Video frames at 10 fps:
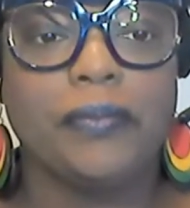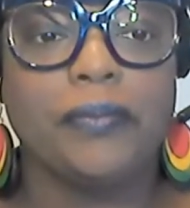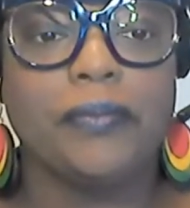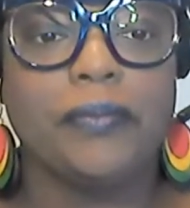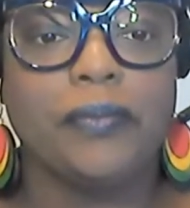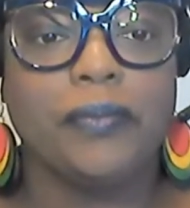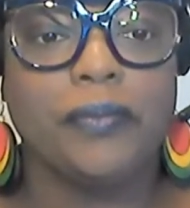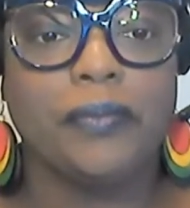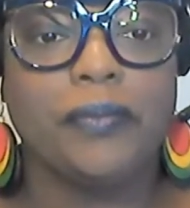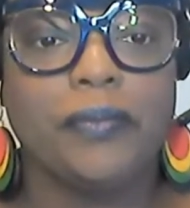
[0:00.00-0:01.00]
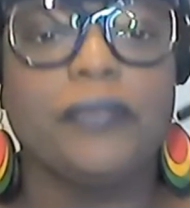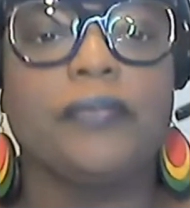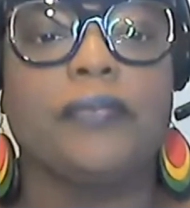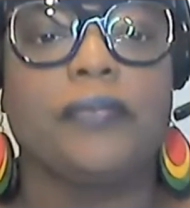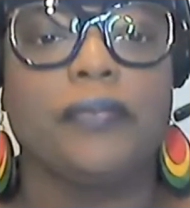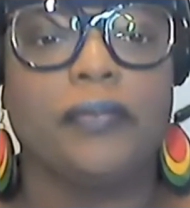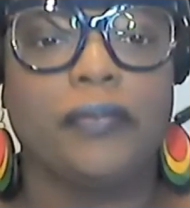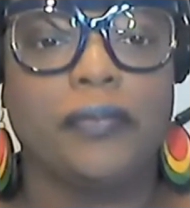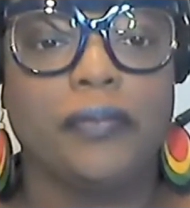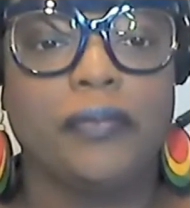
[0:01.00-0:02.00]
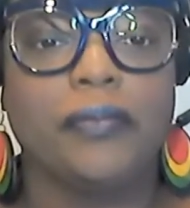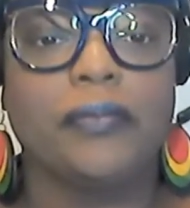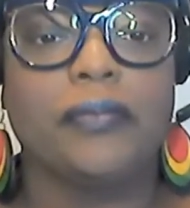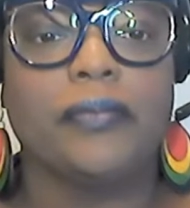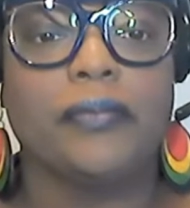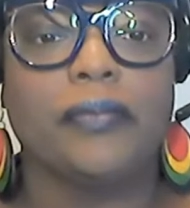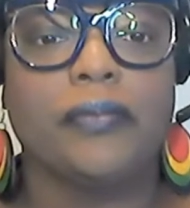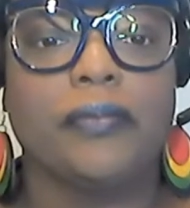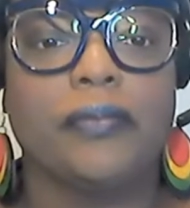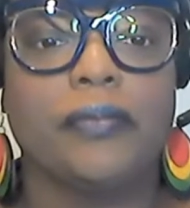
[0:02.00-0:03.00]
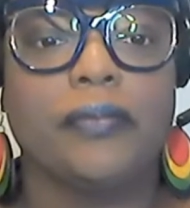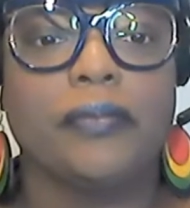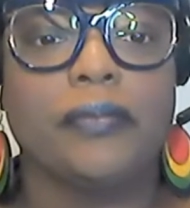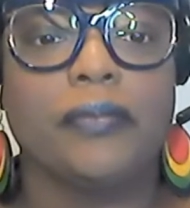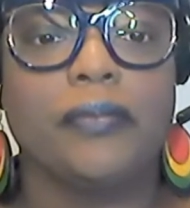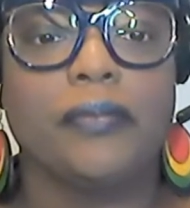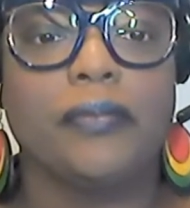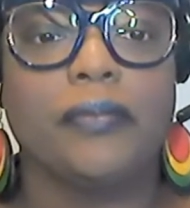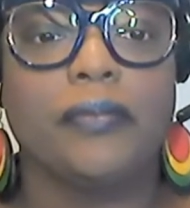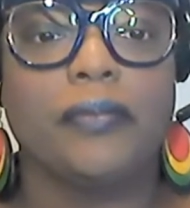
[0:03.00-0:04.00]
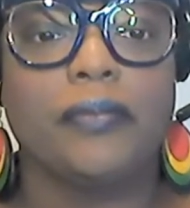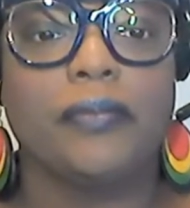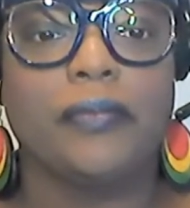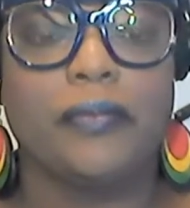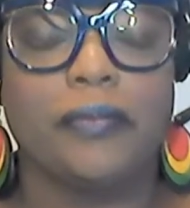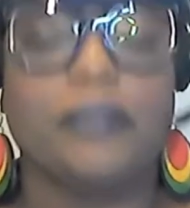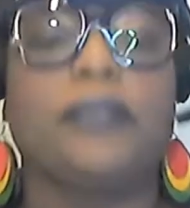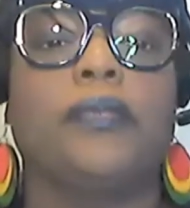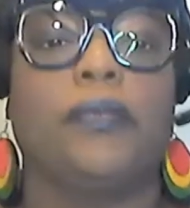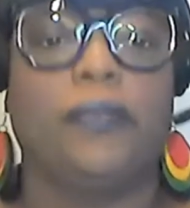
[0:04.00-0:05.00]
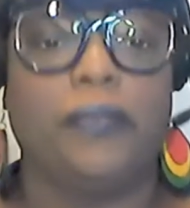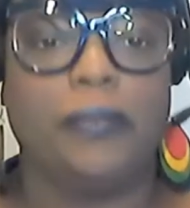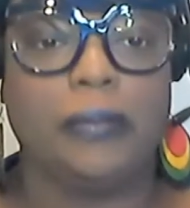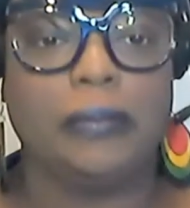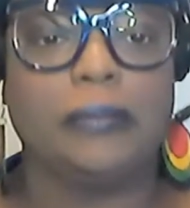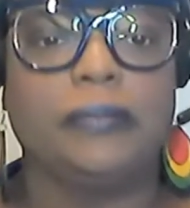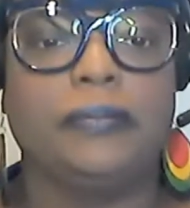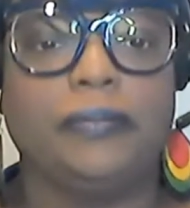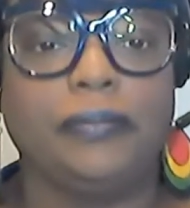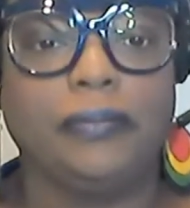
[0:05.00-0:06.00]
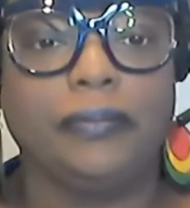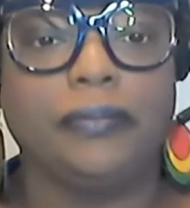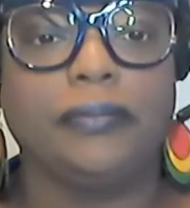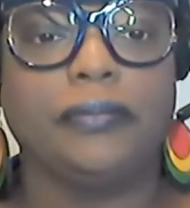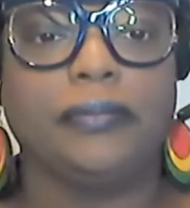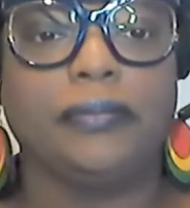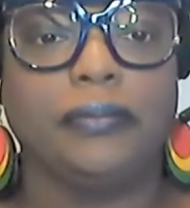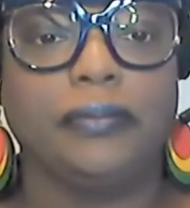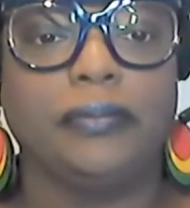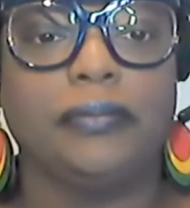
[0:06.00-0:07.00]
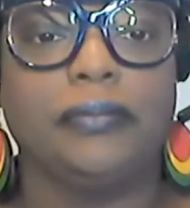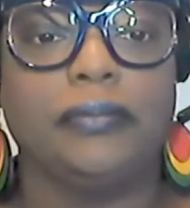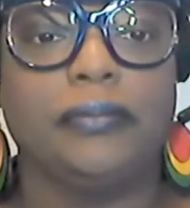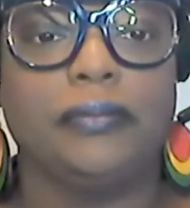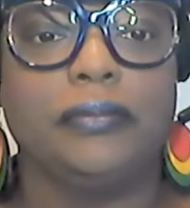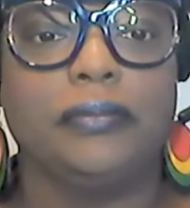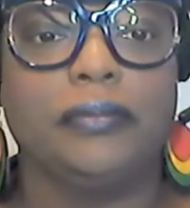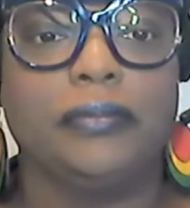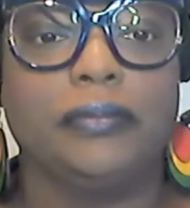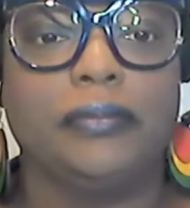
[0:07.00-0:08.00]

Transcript: (not speaking)